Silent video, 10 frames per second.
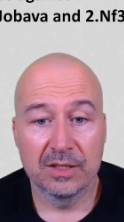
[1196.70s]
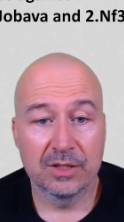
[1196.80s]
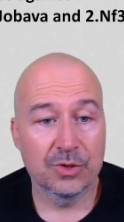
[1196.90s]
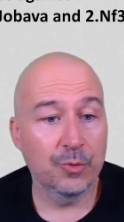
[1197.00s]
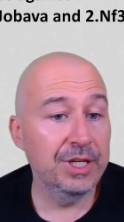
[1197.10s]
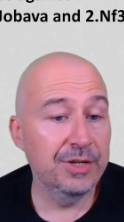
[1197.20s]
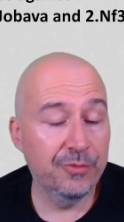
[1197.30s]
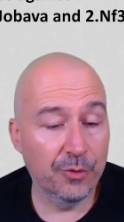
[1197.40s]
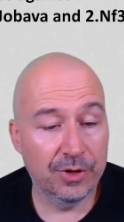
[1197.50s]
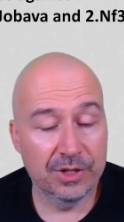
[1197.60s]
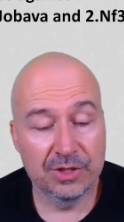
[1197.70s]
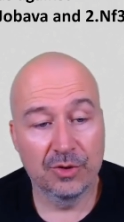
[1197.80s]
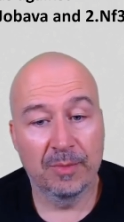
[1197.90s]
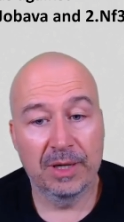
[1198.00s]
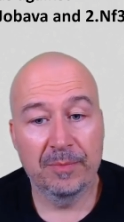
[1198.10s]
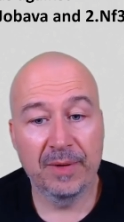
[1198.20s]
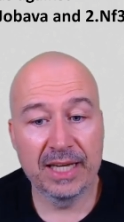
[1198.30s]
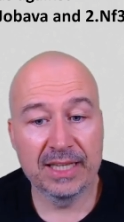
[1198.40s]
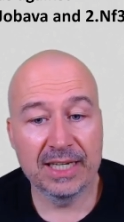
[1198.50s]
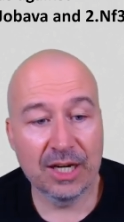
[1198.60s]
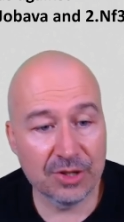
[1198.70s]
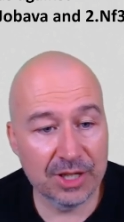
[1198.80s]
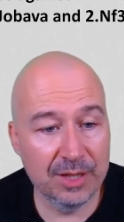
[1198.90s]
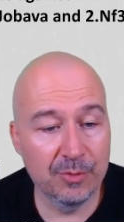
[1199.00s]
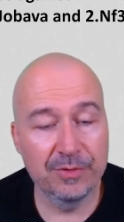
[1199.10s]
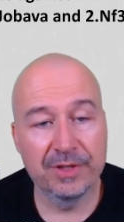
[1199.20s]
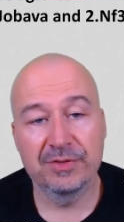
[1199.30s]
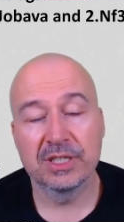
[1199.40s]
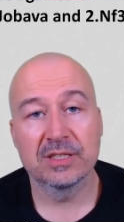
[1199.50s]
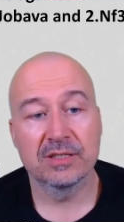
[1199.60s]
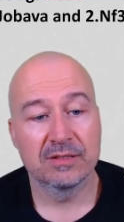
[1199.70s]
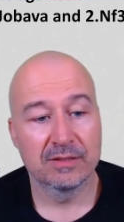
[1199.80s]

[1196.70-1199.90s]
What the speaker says: So ED4 is normally played, and now the key move F6.